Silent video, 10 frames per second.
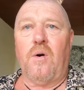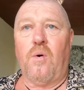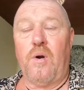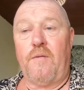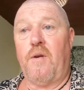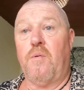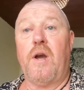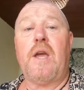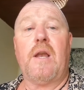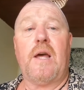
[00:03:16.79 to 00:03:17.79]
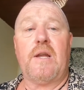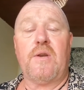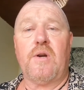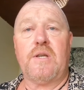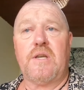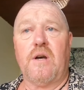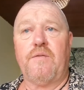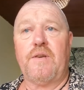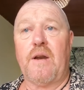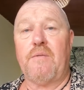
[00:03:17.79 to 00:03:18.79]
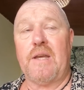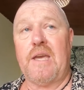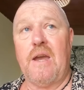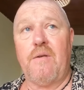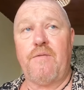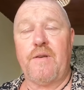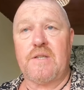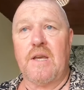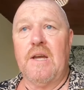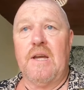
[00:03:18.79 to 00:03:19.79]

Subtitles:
or if you're working late at night yourself, you don't really care if it's